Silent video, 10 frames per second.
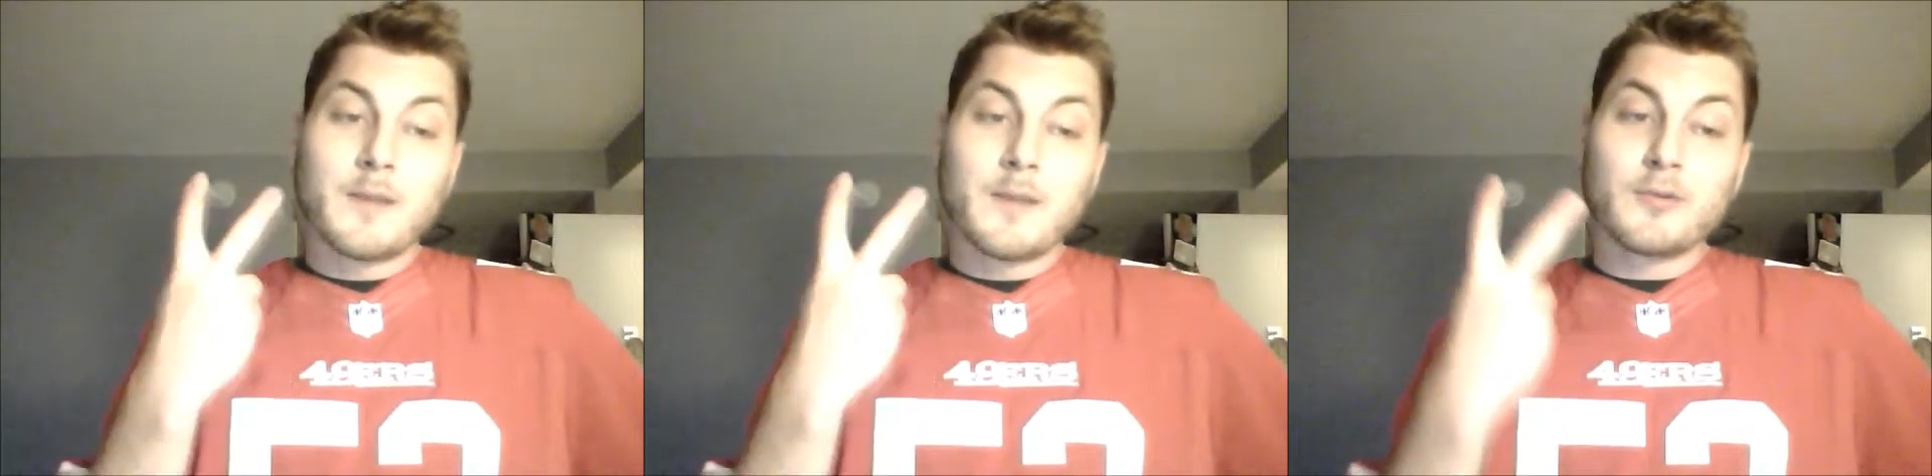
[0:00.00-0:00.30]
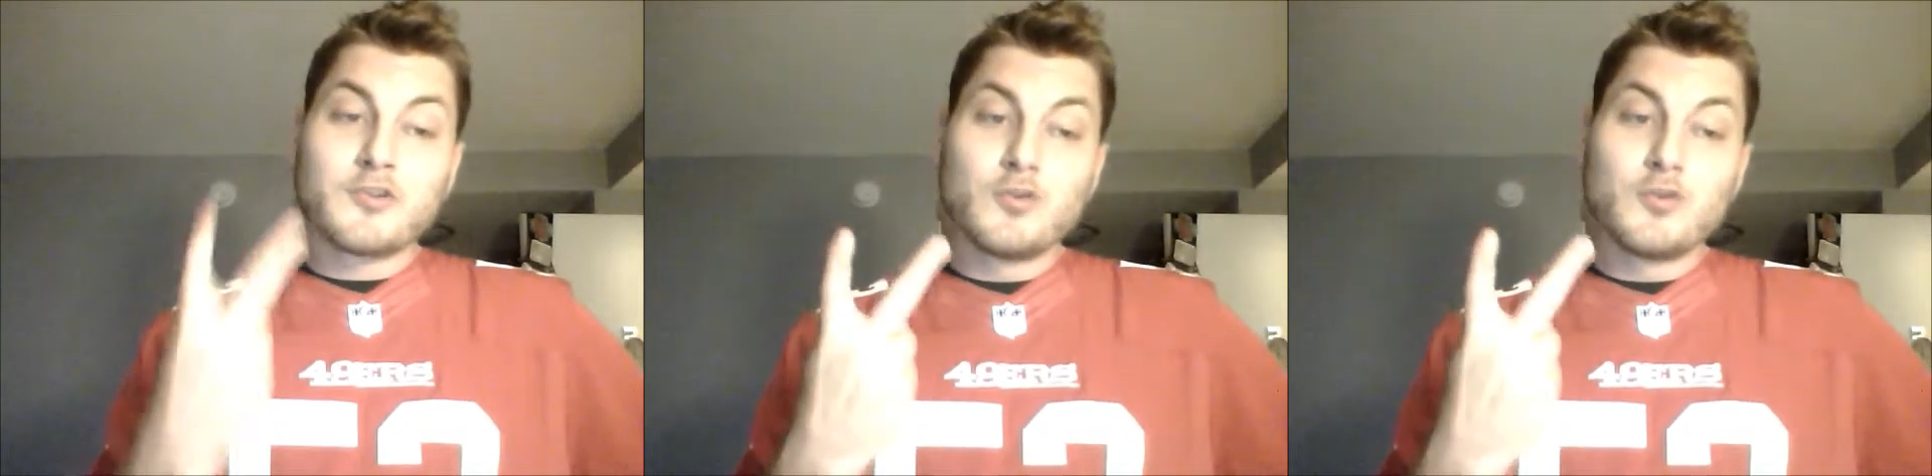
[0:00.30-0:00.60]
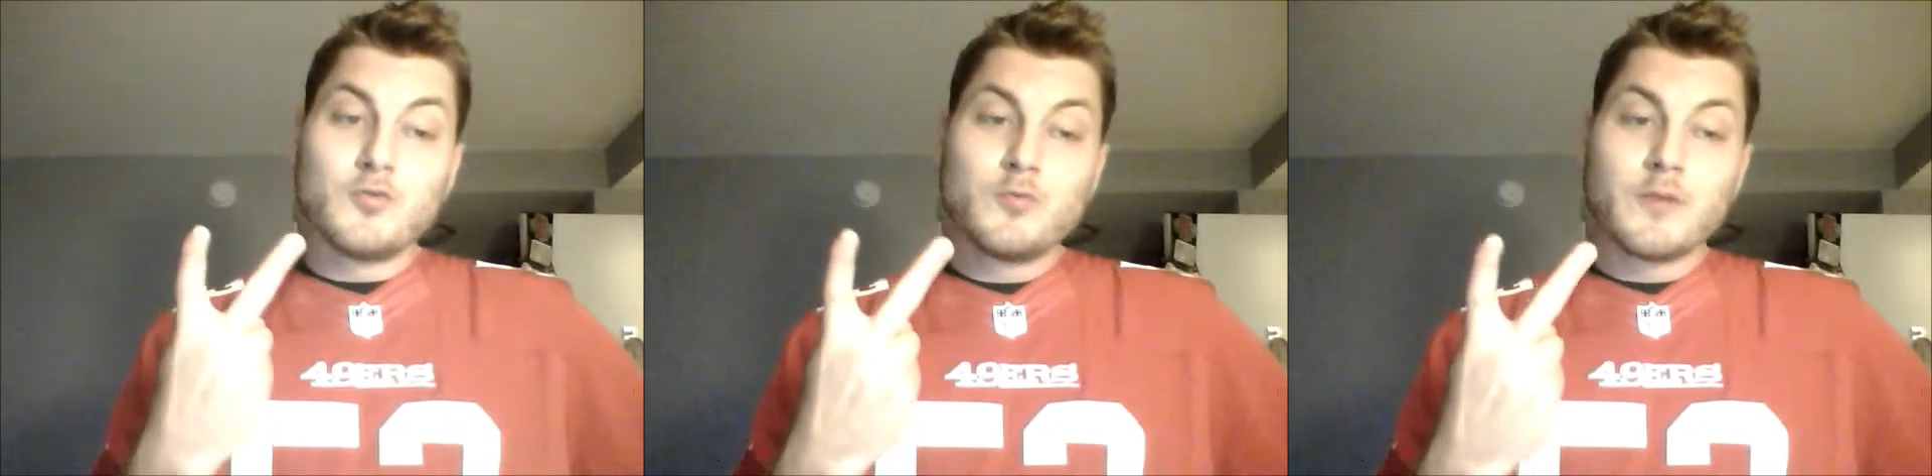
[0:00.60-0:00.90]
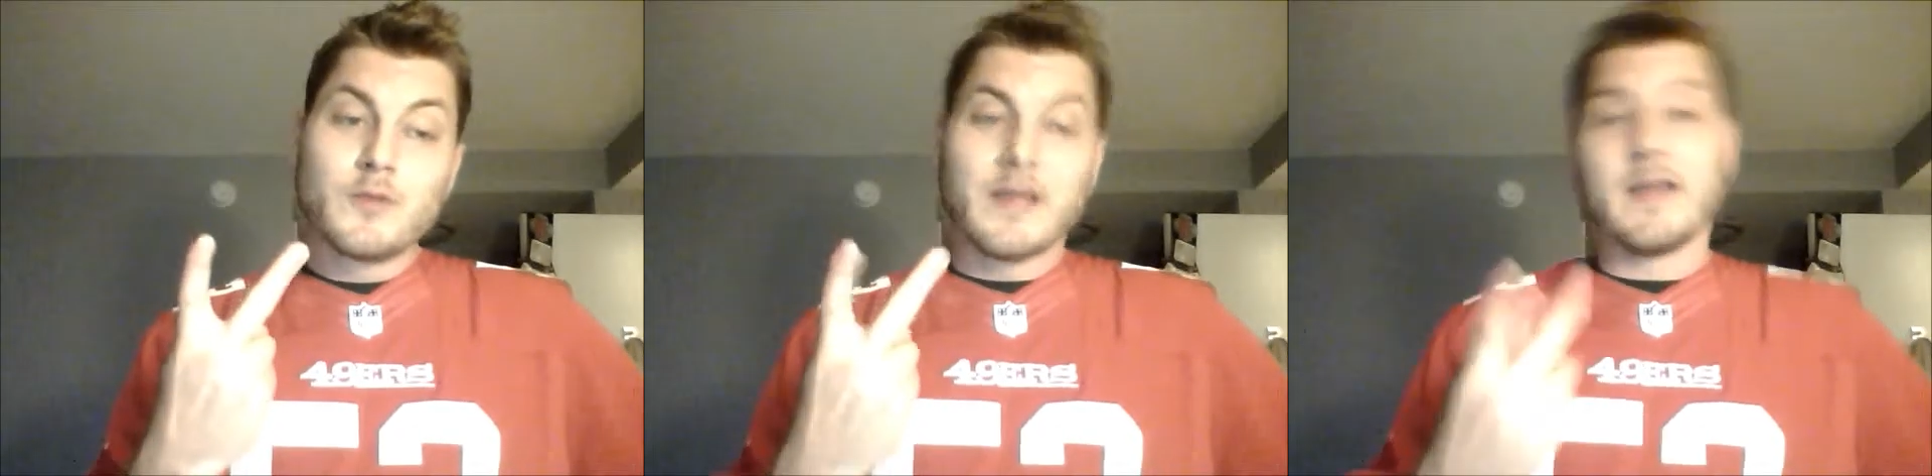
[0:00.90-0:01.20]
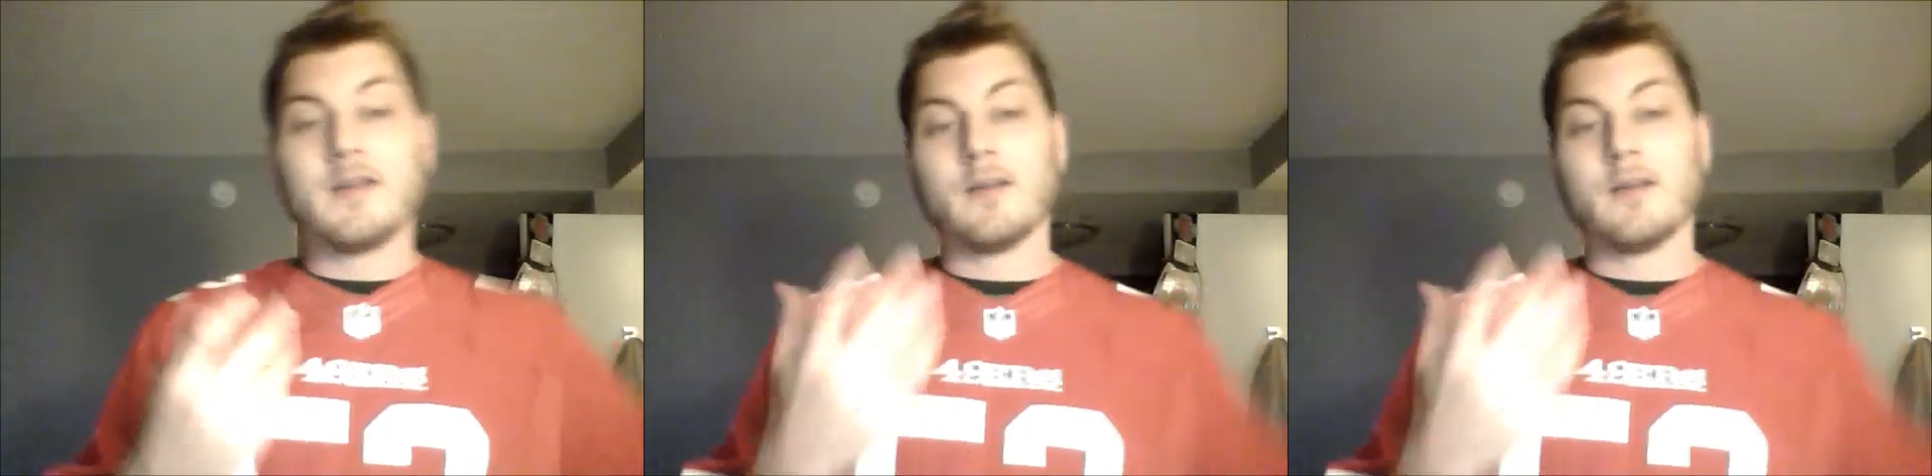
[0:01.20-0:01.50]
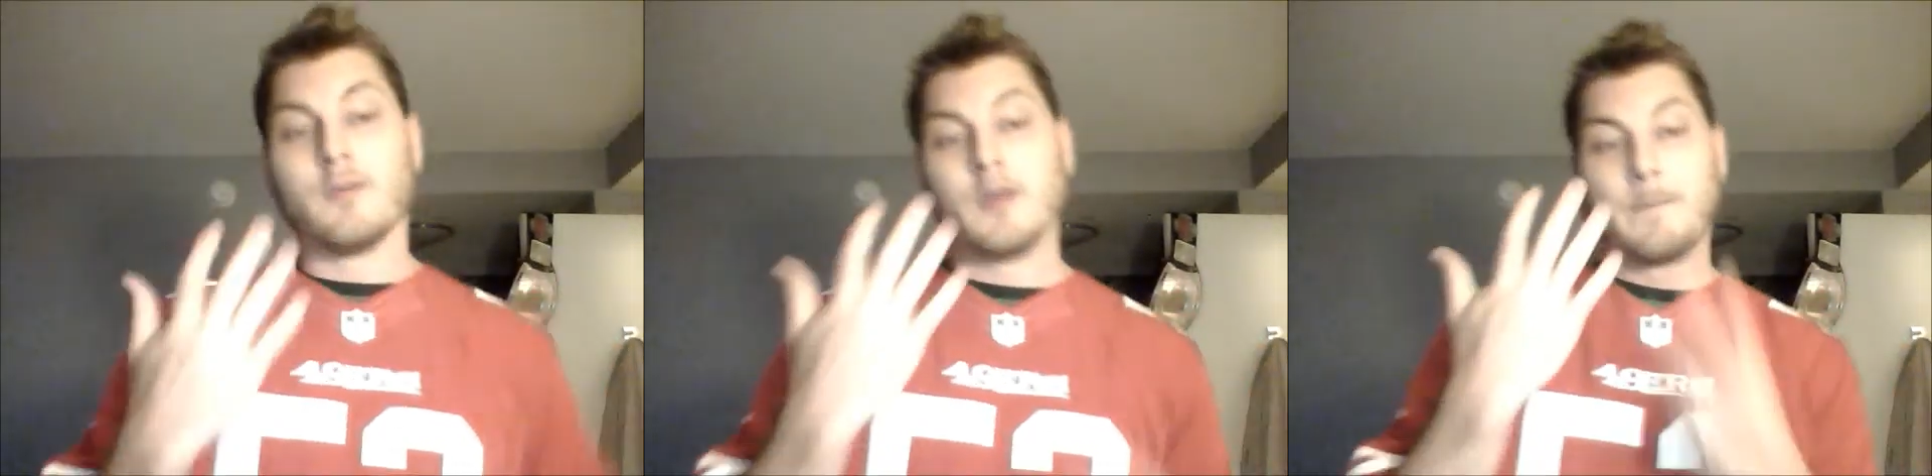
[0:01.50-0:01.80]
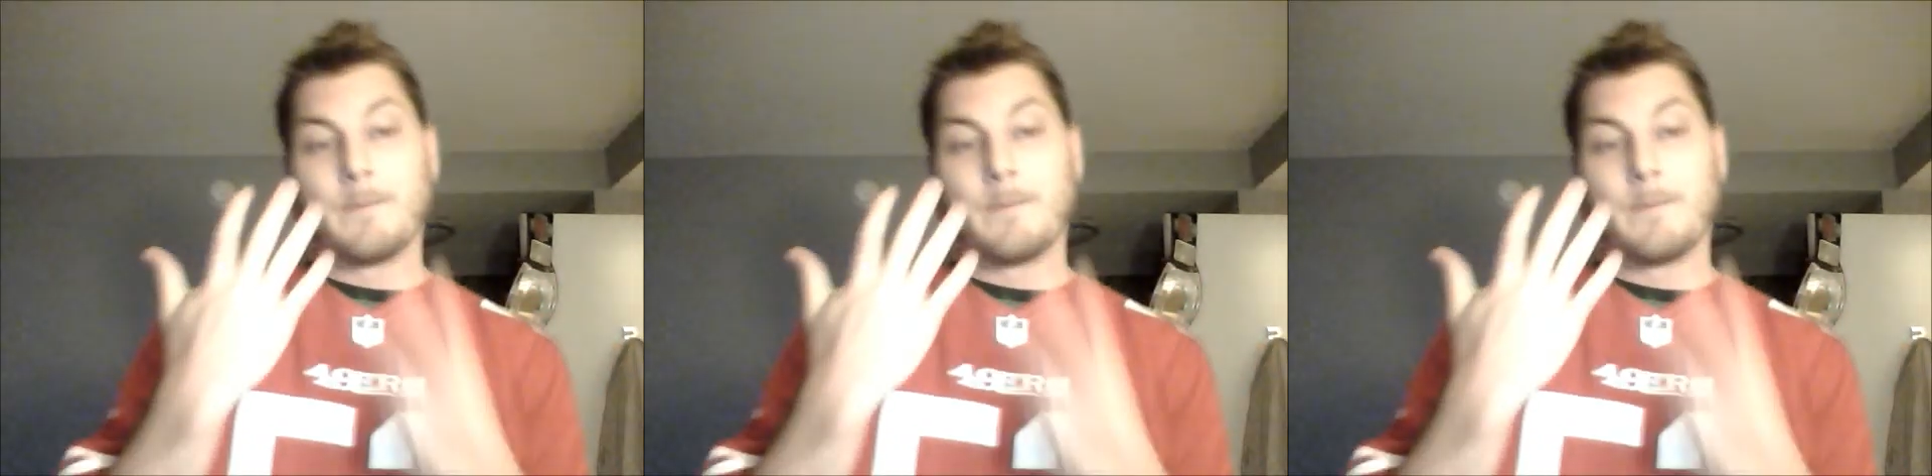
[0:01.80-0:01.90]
2, and number